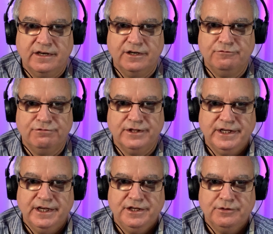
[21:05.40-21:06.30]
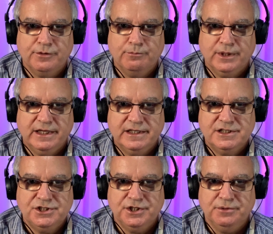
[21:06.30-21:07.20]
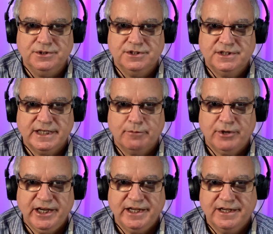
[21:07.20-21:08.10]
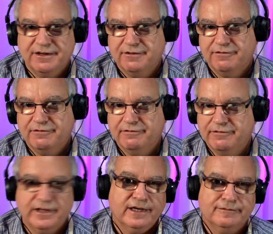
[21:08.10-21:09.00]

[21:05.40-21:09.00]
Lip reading: hopefully you can play this tune. So take a break, there.